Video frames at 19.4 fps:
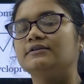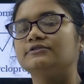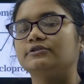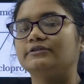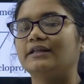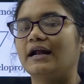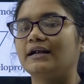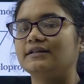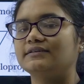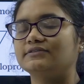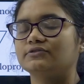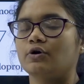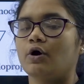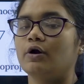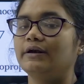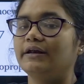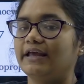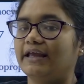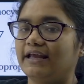So that is
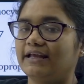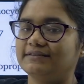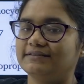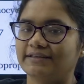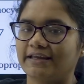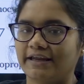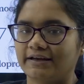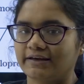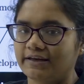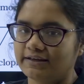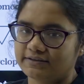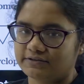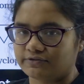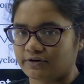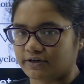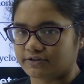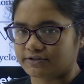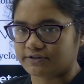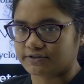called acyclic
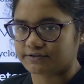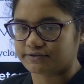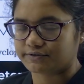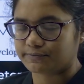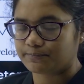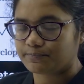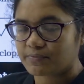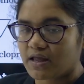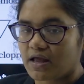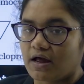structures.